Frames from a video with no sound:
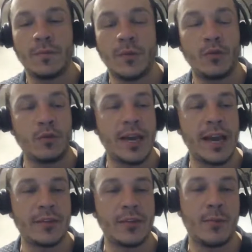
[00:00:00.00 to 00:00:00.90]
You
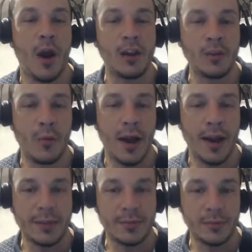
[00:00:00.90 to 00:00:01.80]
get the barley
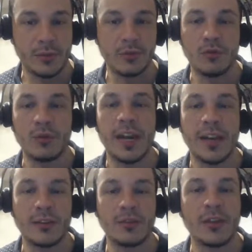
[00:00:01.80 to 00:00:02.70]
wine. You do get
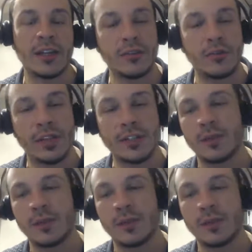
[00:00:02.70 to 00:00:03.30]
it. You get you get mm-hmm.